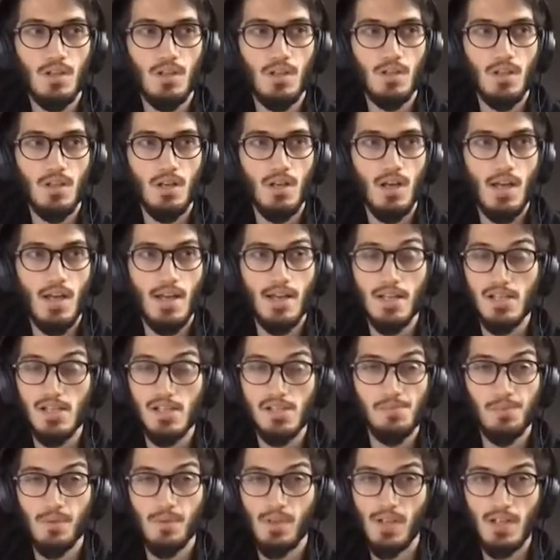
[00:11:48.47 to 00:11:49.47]
like
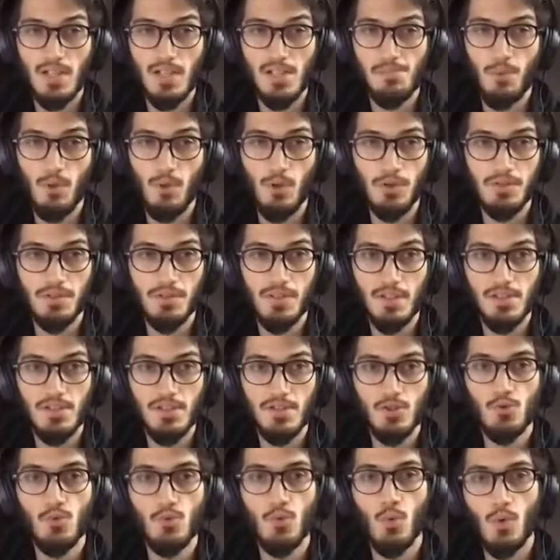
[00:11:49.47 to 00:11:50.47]
exporters
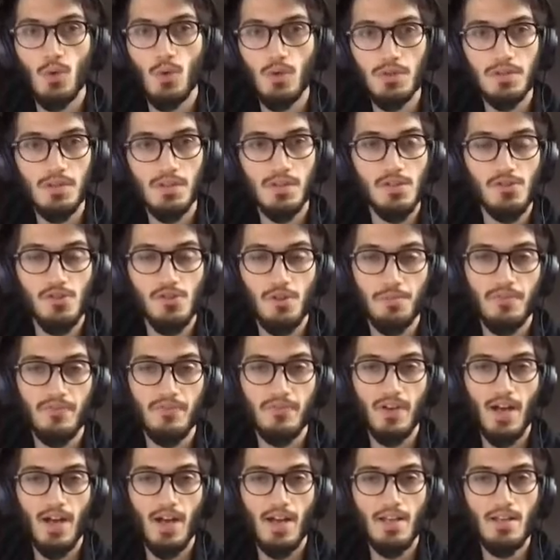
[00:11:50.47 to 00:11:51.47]
toward the
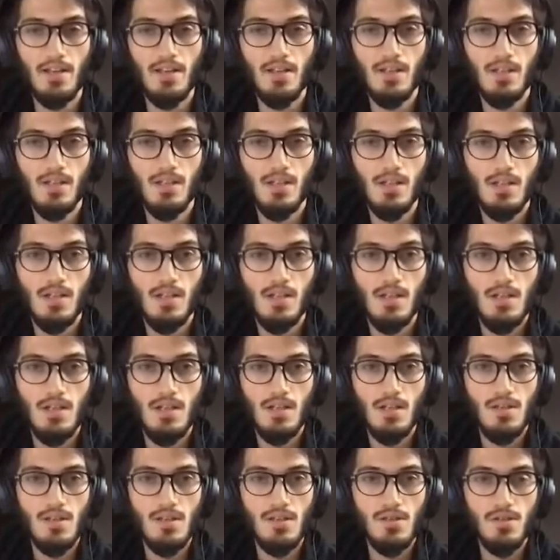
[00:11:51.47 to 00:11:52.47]
Shopify.
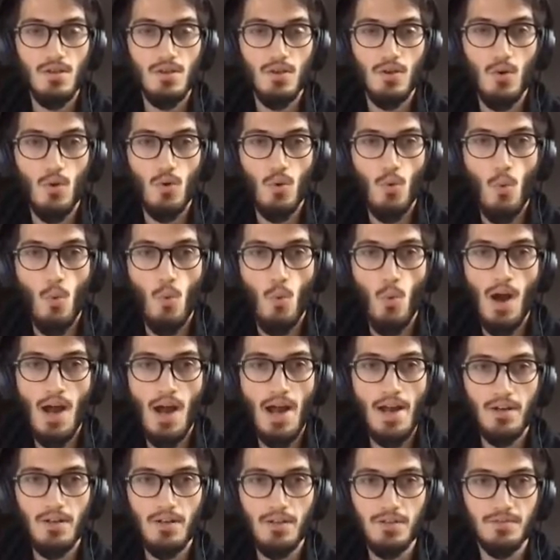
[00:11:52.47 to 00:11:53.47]
So why
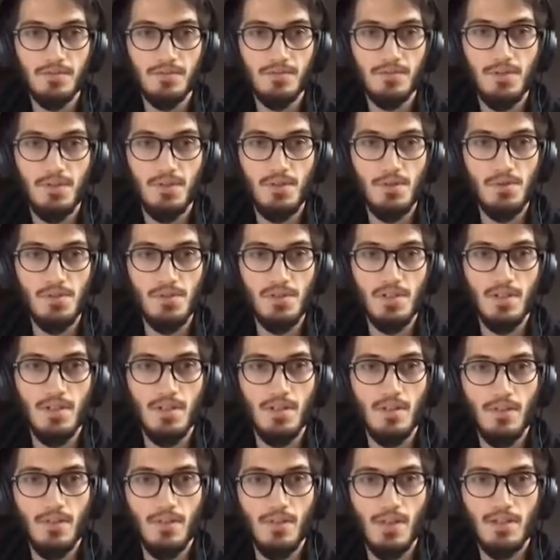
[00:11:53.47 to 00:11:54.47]
not
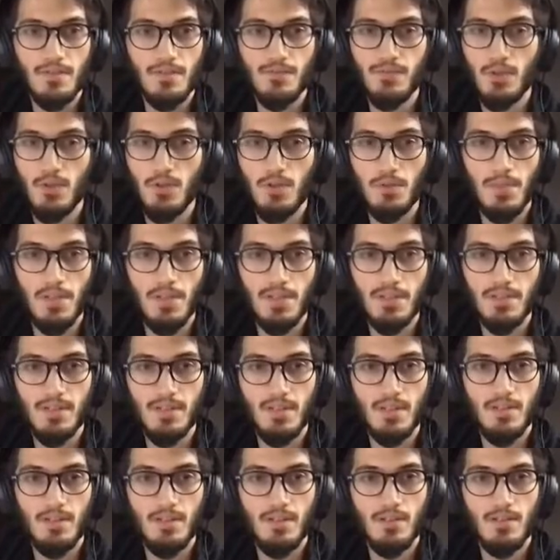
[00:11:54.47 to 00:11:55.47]
using that format
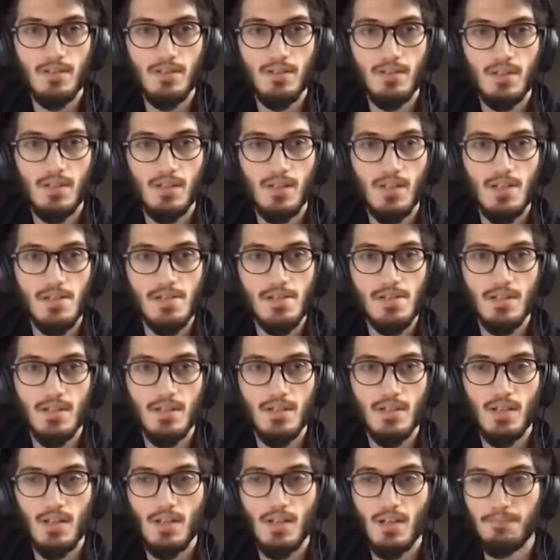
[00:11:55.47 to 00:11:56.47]
as
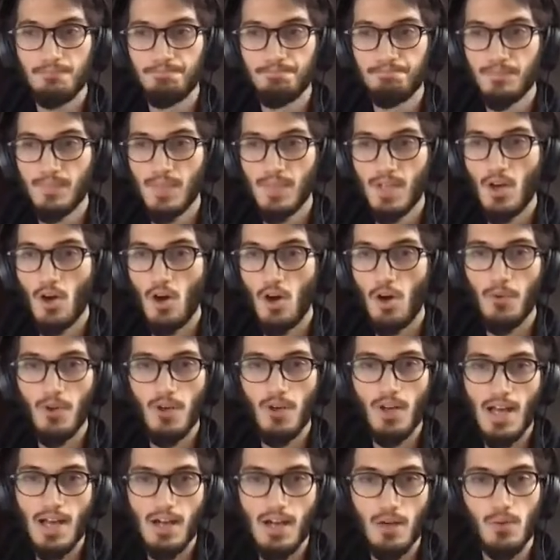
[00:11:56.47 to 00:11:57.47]
a common
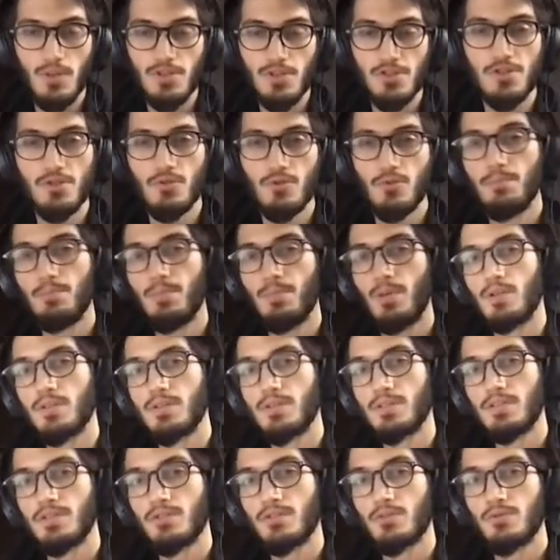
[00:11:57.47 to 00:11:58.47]
language to import
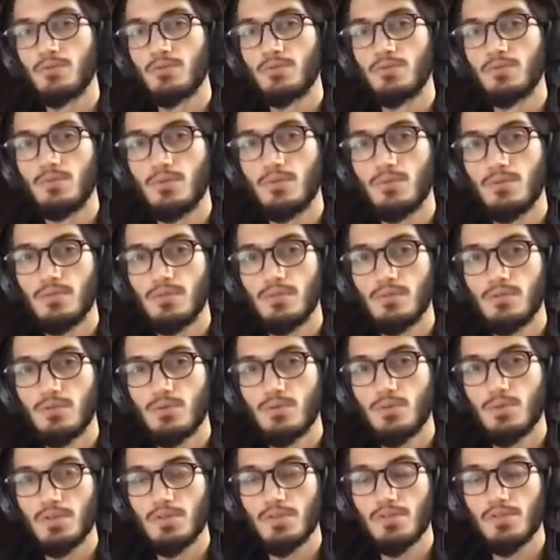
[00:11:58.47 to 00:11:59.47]
to
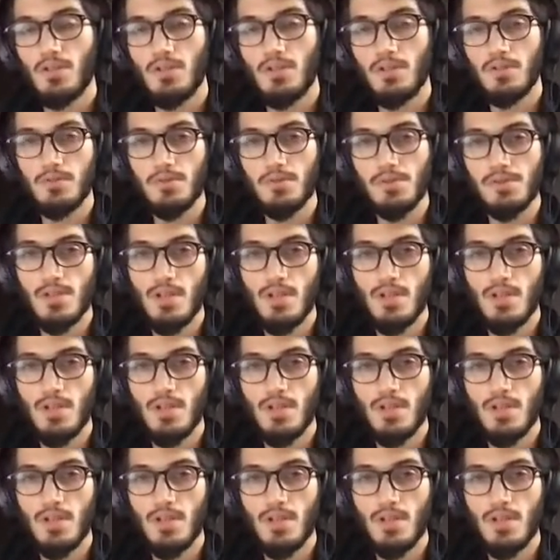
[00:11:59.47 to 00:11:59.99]
Solidus?